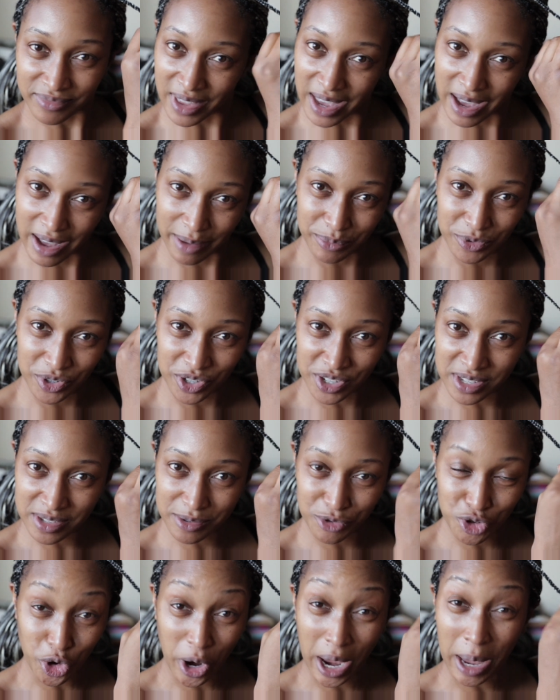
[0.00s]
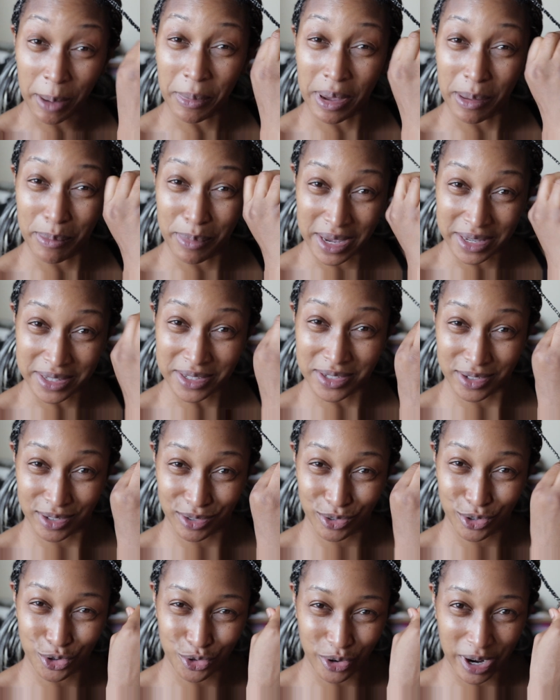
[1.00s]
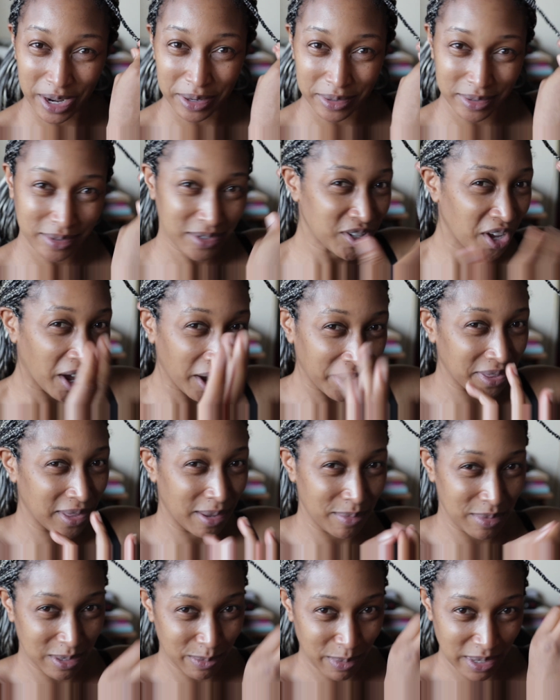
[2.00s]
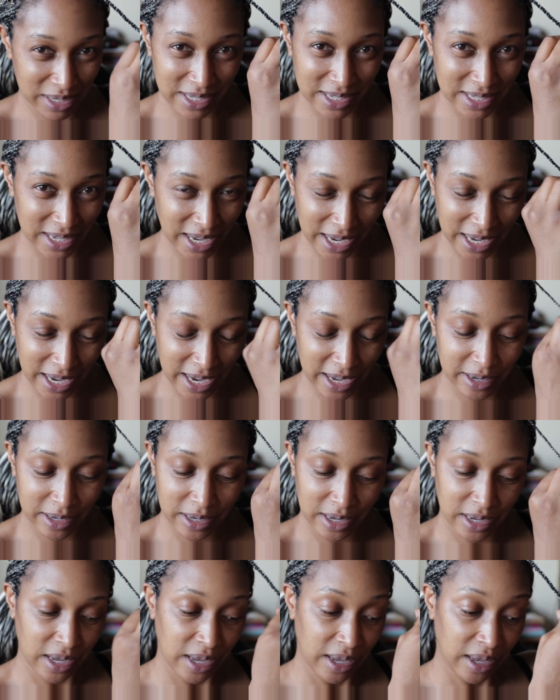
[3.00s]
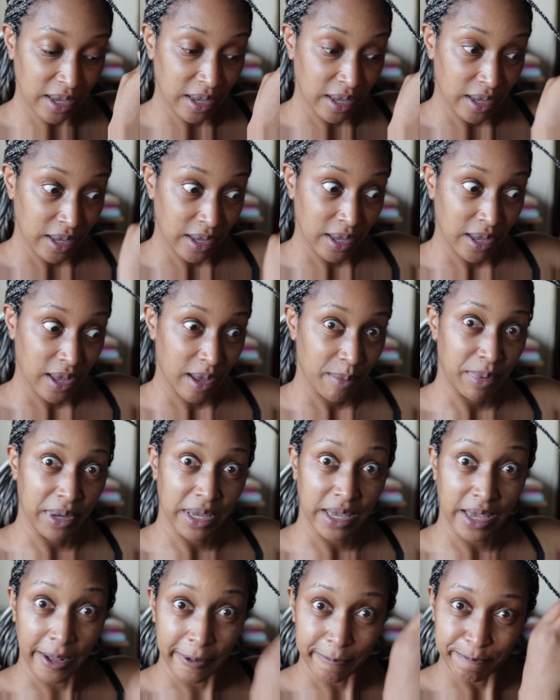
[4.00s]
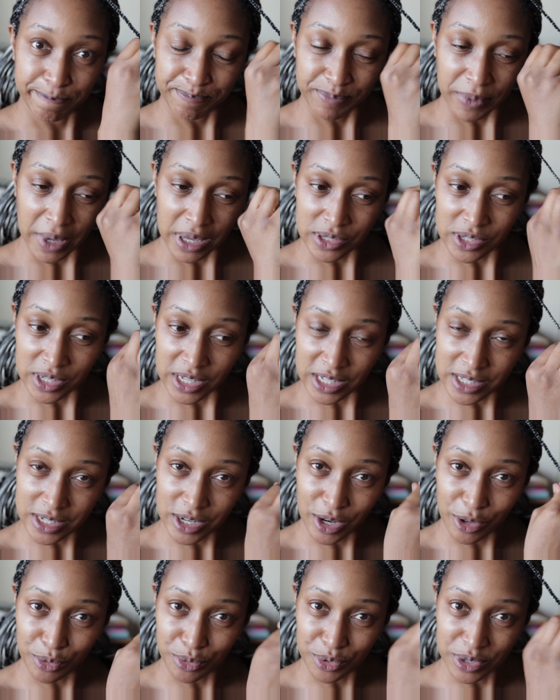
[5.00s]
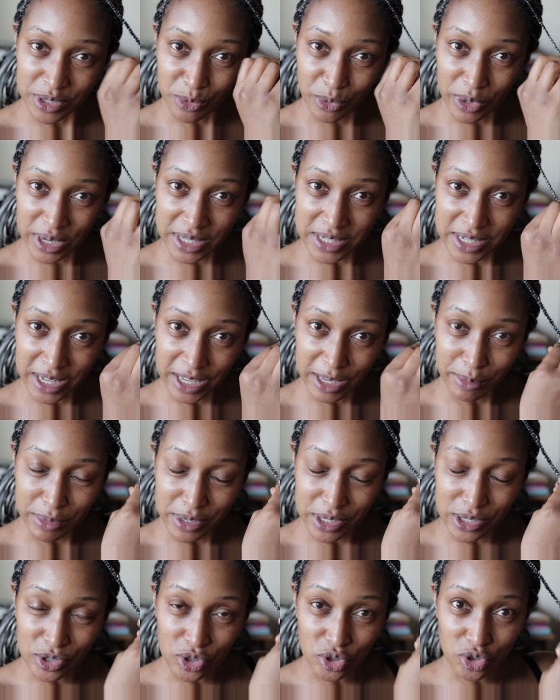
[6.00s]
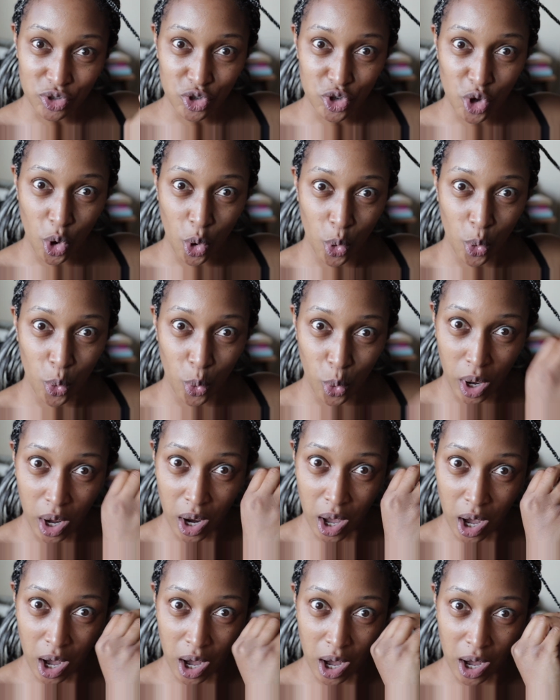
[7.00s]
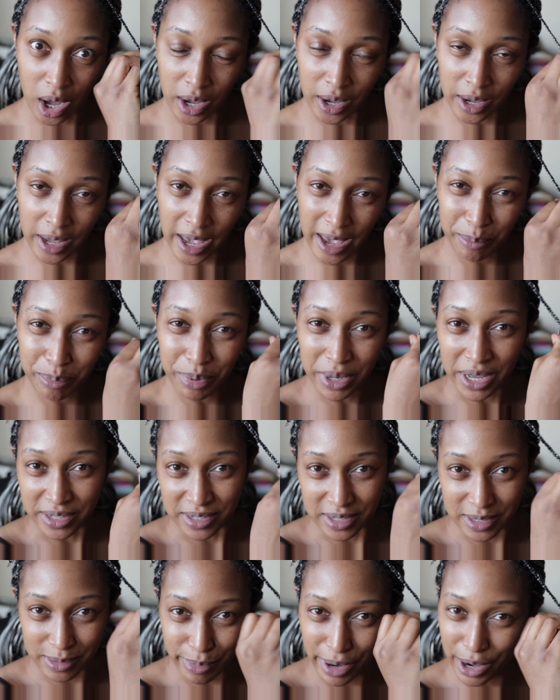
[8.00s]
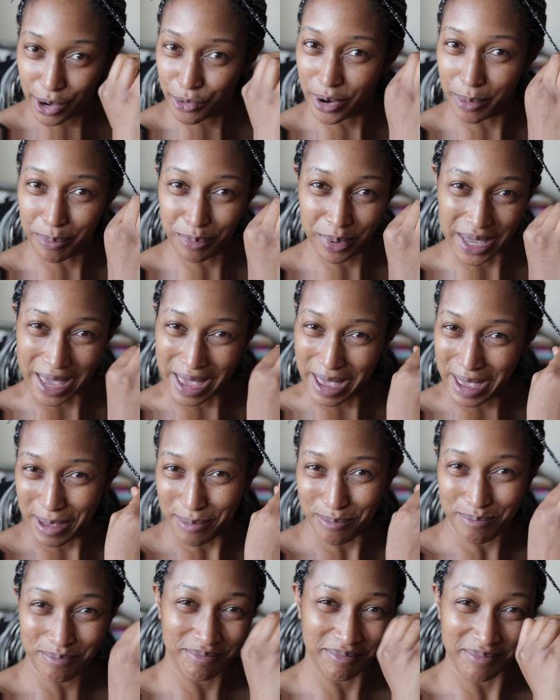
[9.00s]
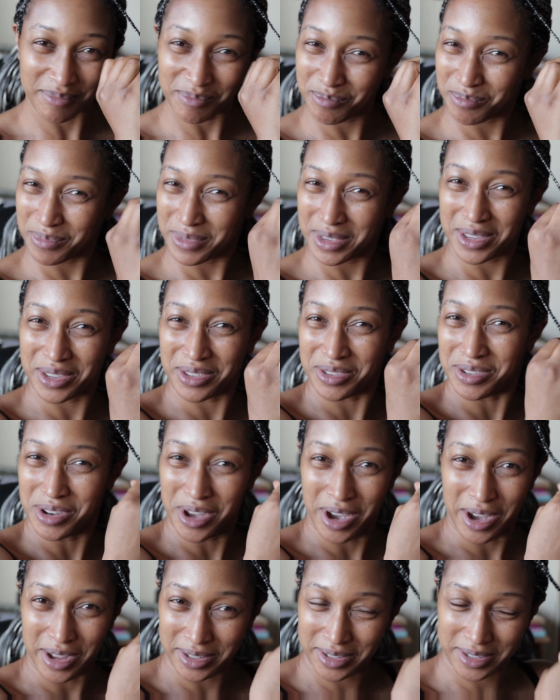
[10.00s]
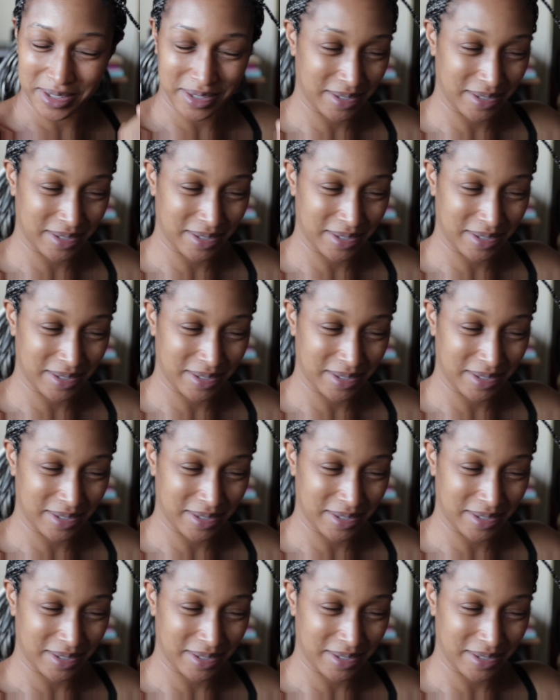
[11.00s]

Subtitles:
I'm just trying my best to try to tuck them as best as I can. But yeah, so that's another reason why it's taking me so long. And plus, my grip game is not